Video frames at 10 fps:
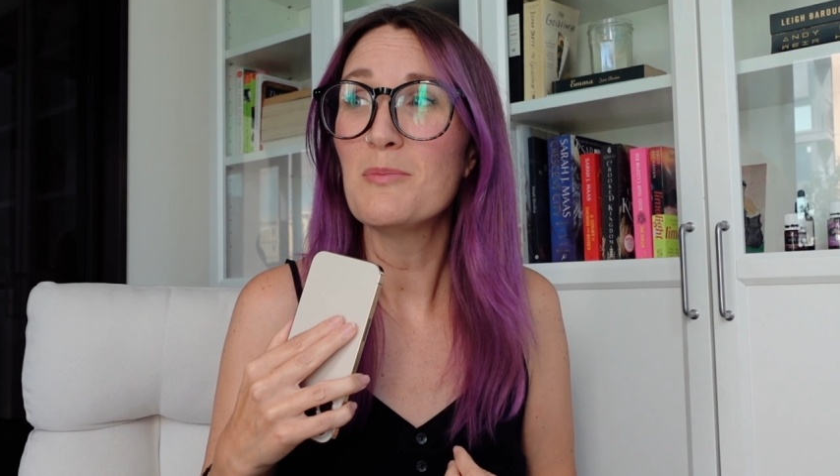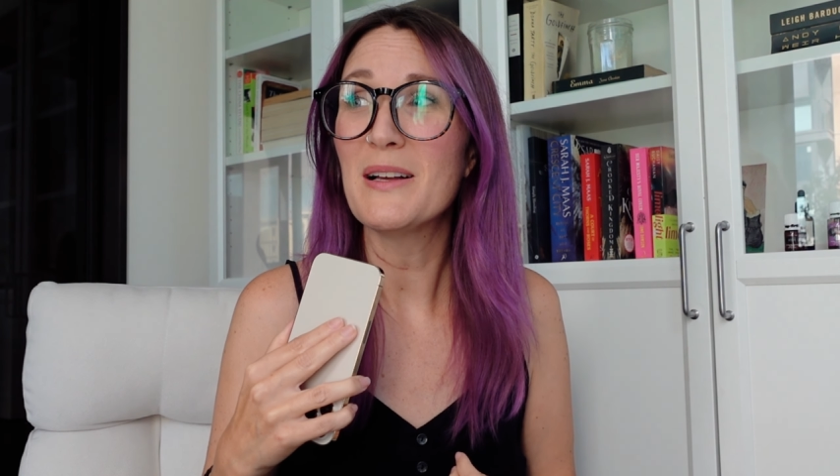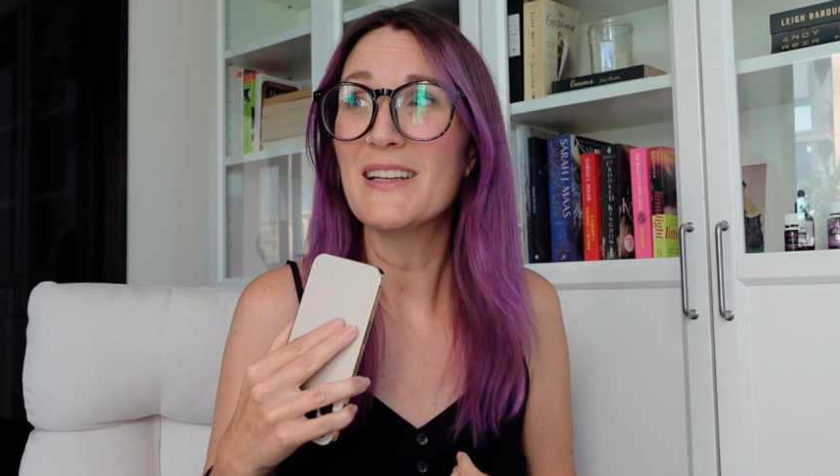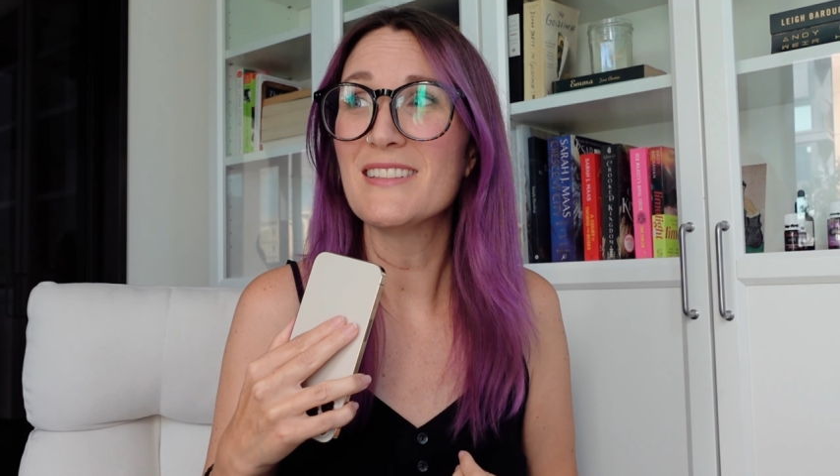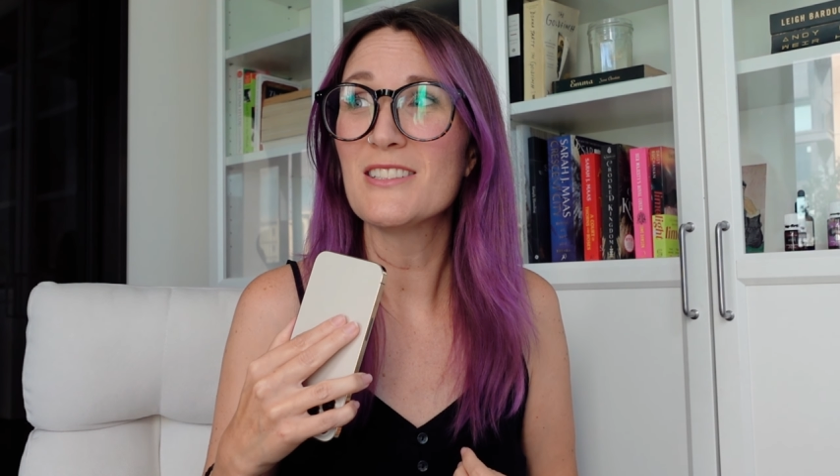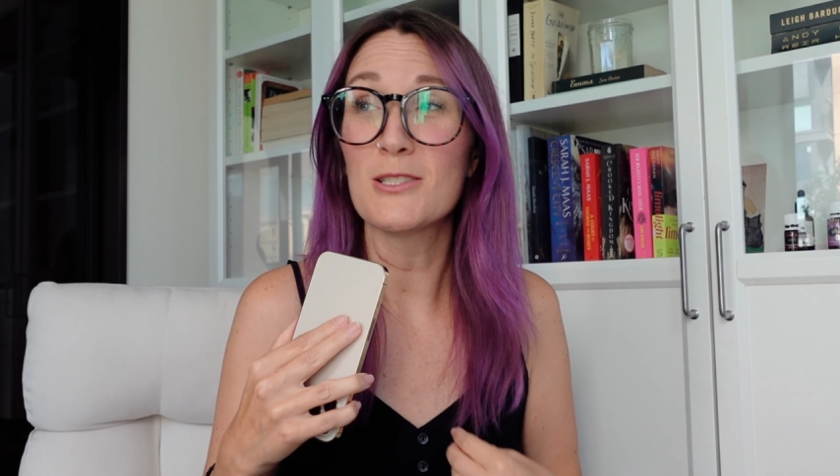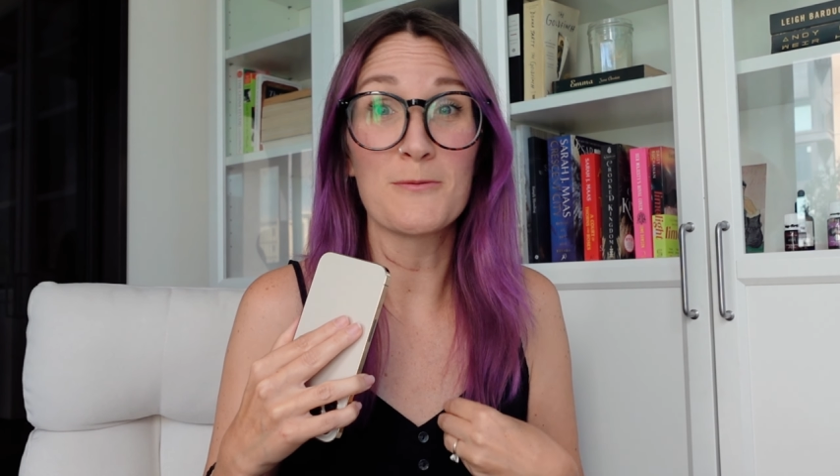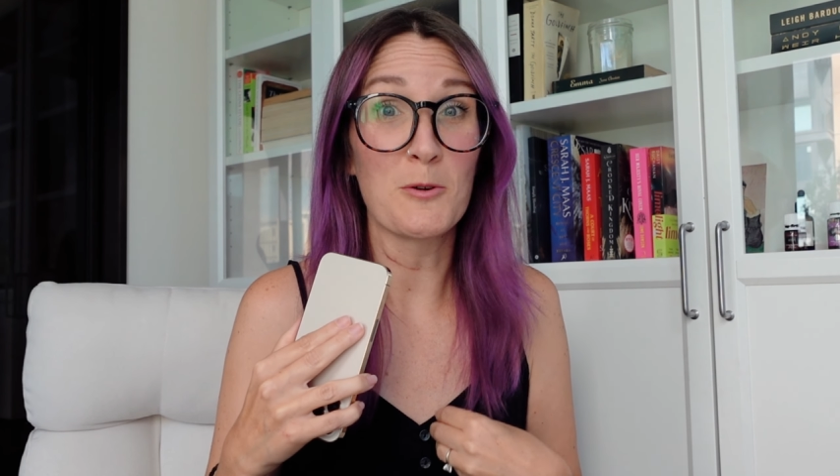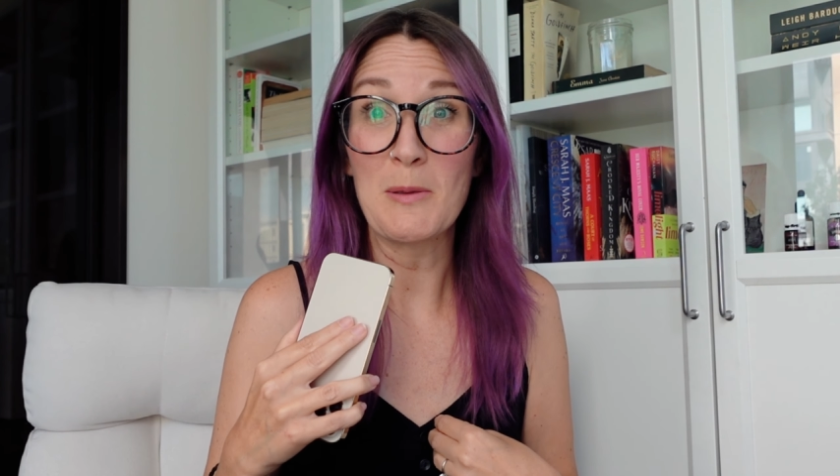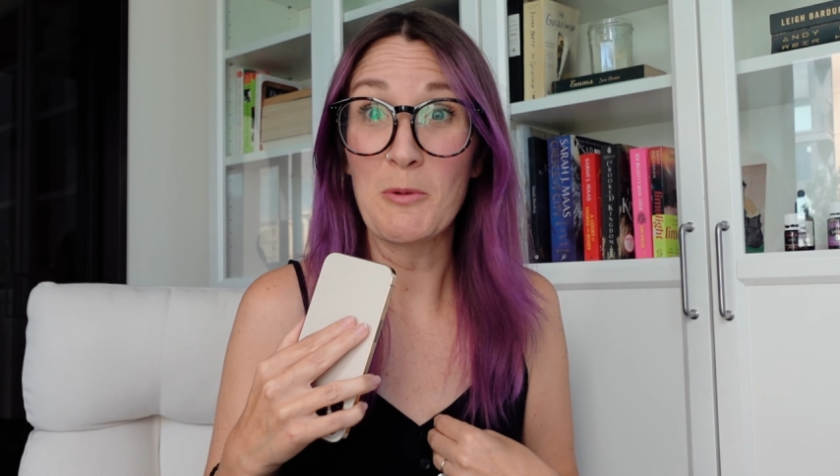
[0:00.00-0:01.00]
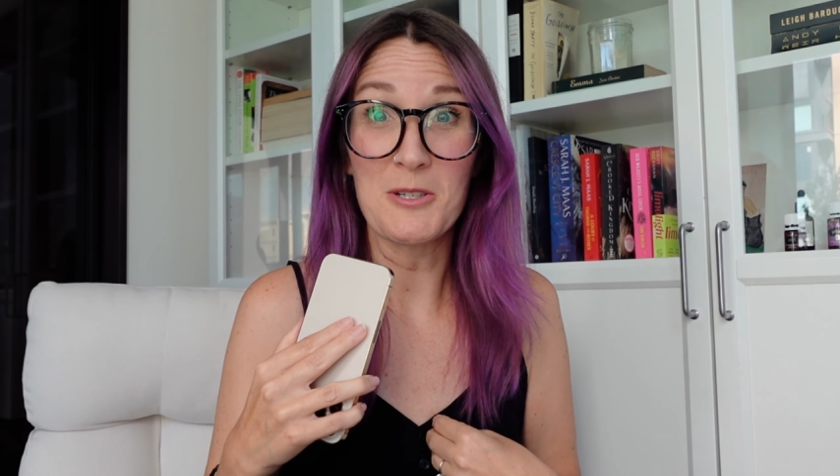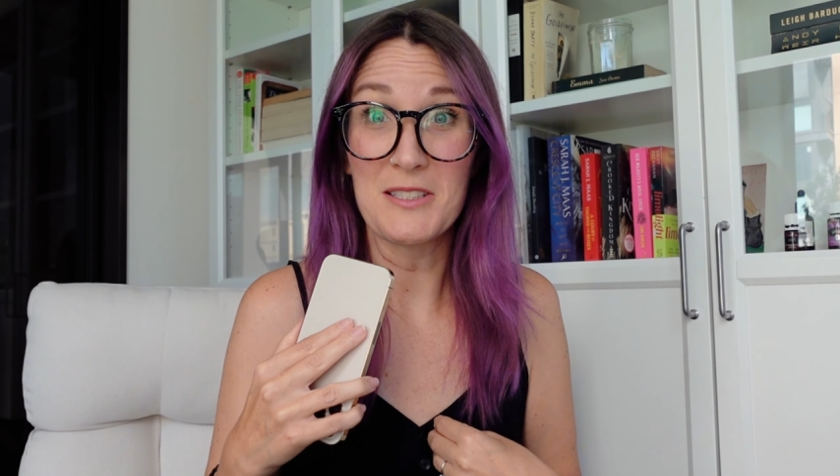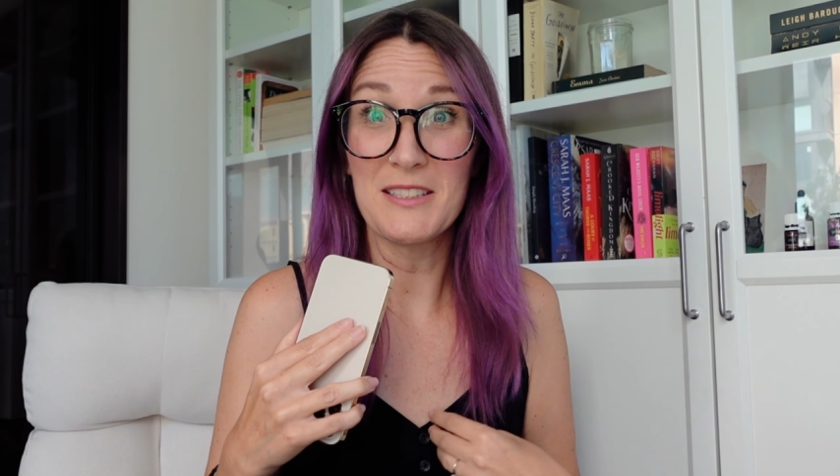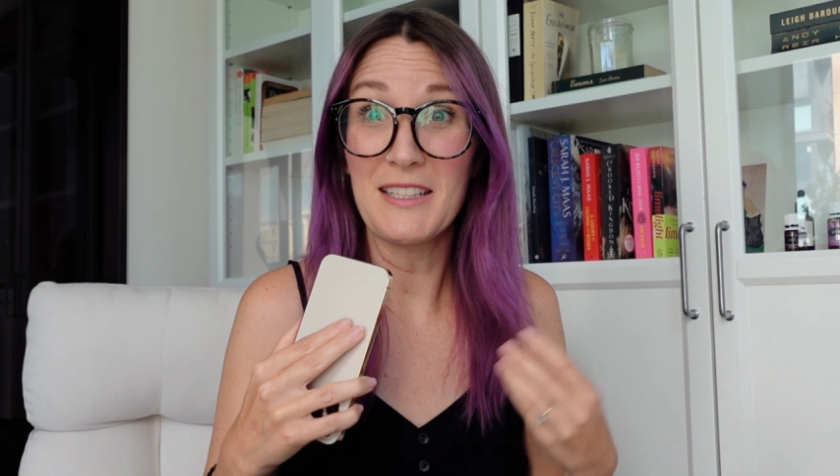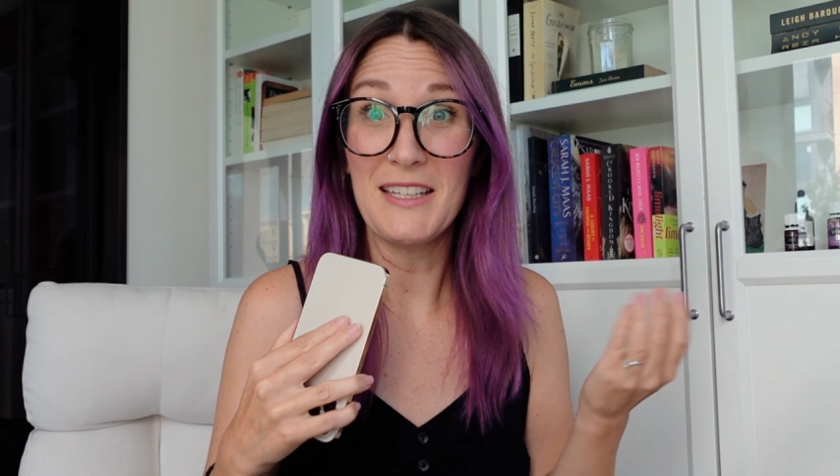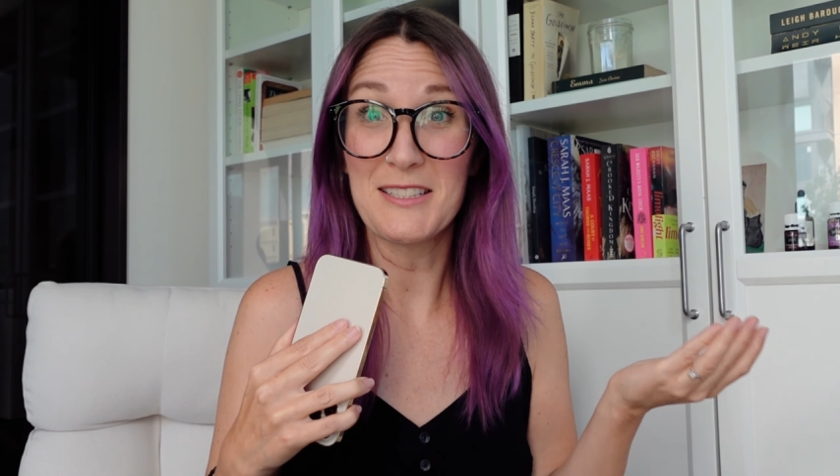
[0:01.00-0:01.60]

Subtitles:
but just for me personally,